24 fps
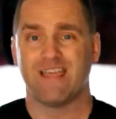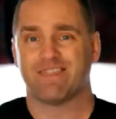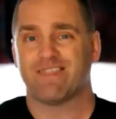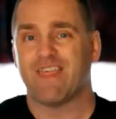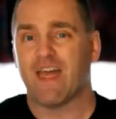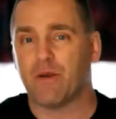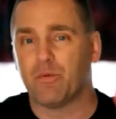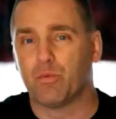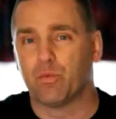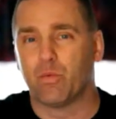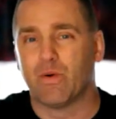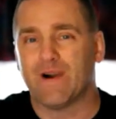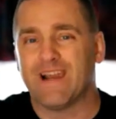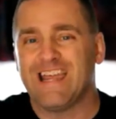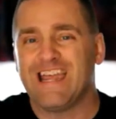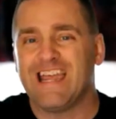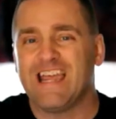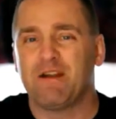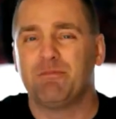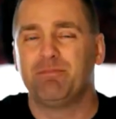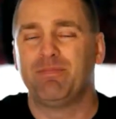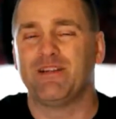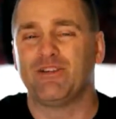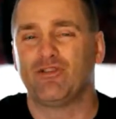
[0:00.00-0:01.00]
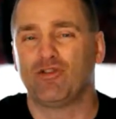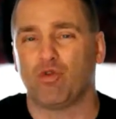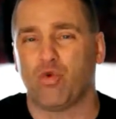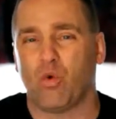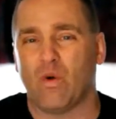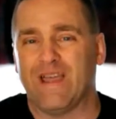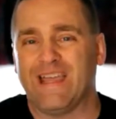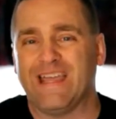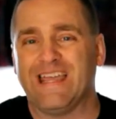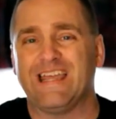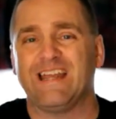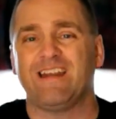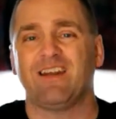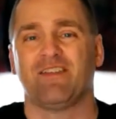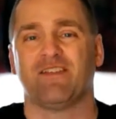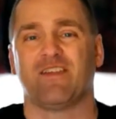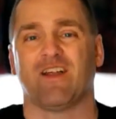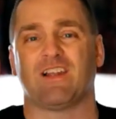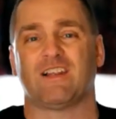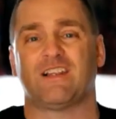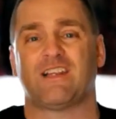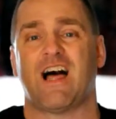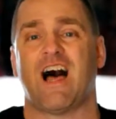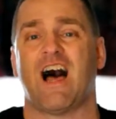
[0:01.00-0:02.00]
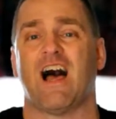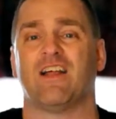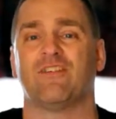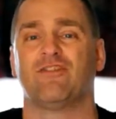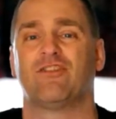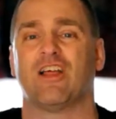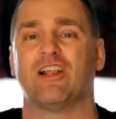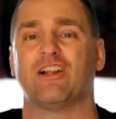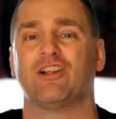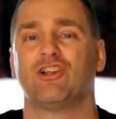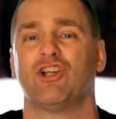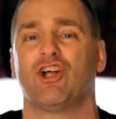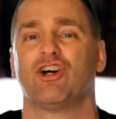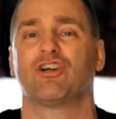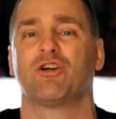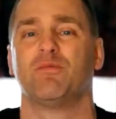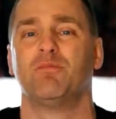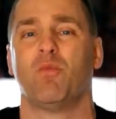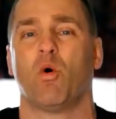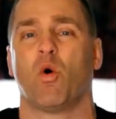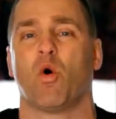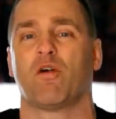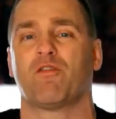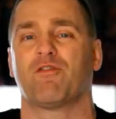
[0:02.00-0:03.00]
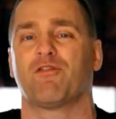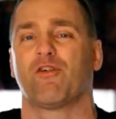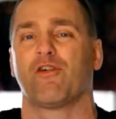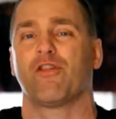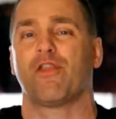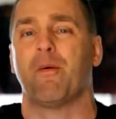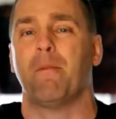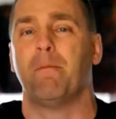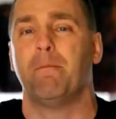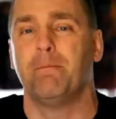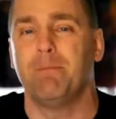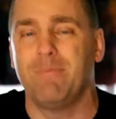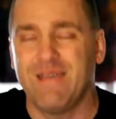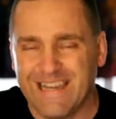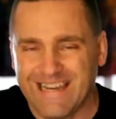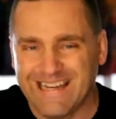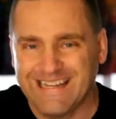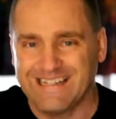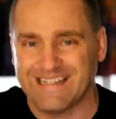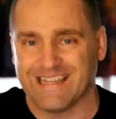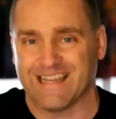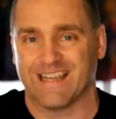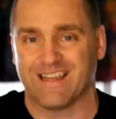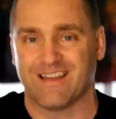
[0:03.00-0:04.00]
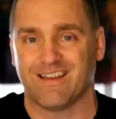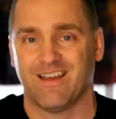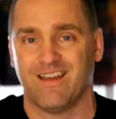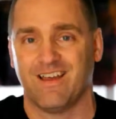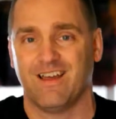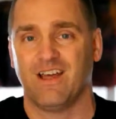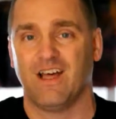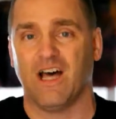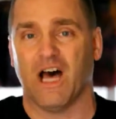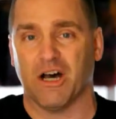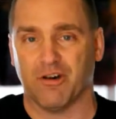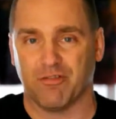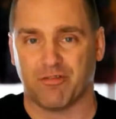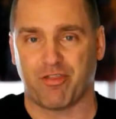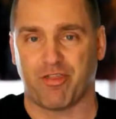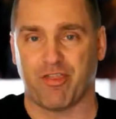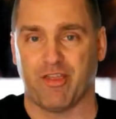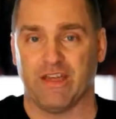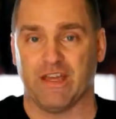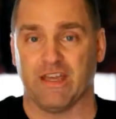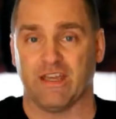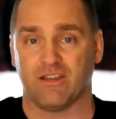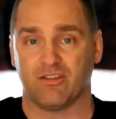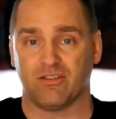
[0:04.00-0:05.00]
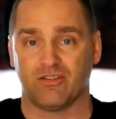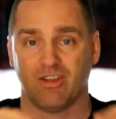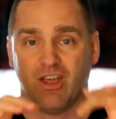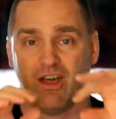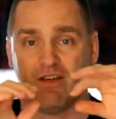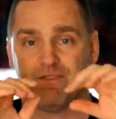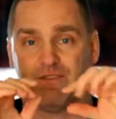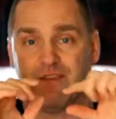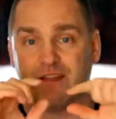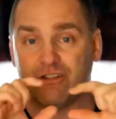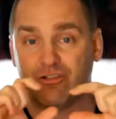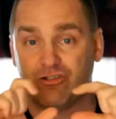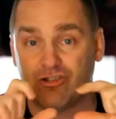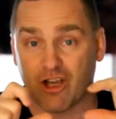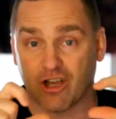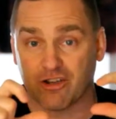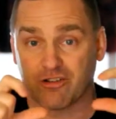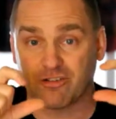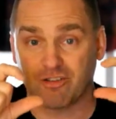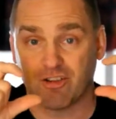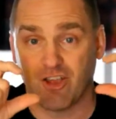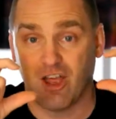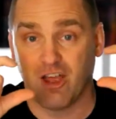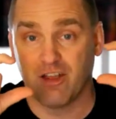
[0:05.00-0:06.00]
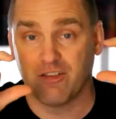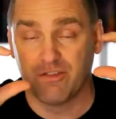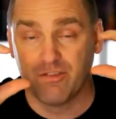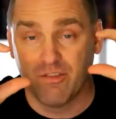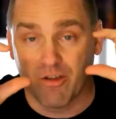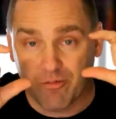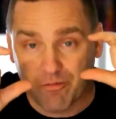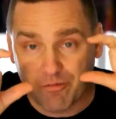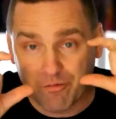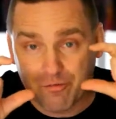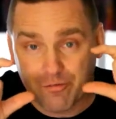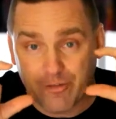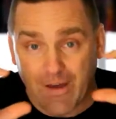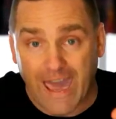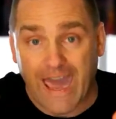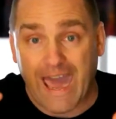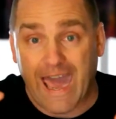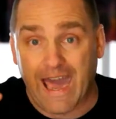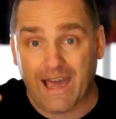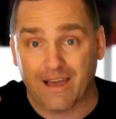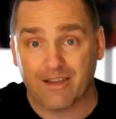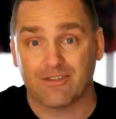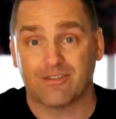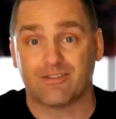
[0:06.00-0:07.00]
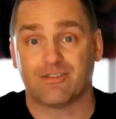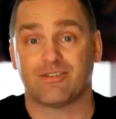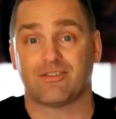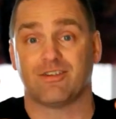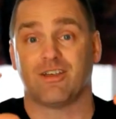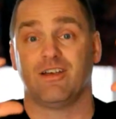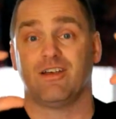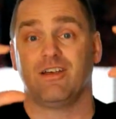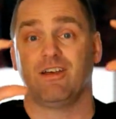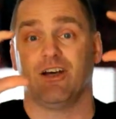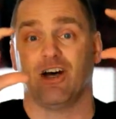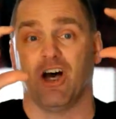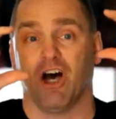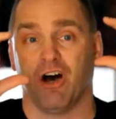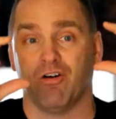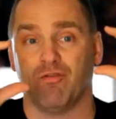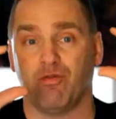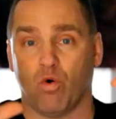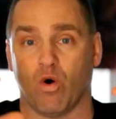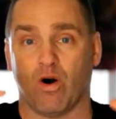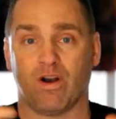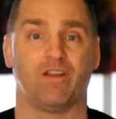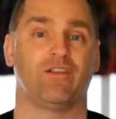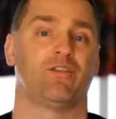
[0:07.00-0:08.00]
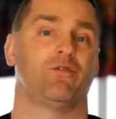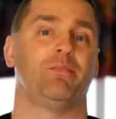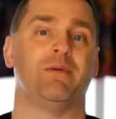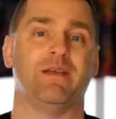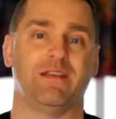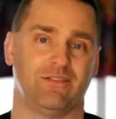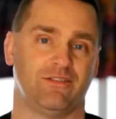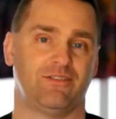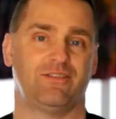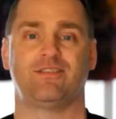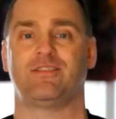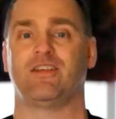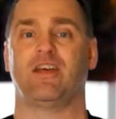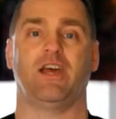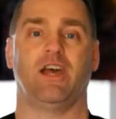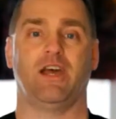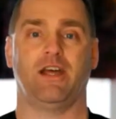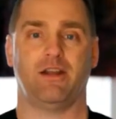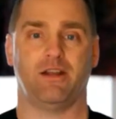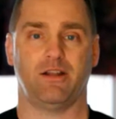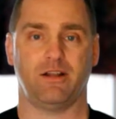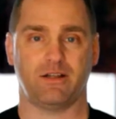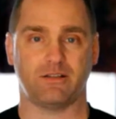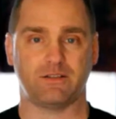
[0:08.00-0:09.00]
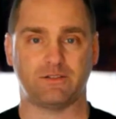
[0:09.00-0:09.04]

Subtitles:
They read between the lines. They look more for the meaning of things than just the facts of what has been said.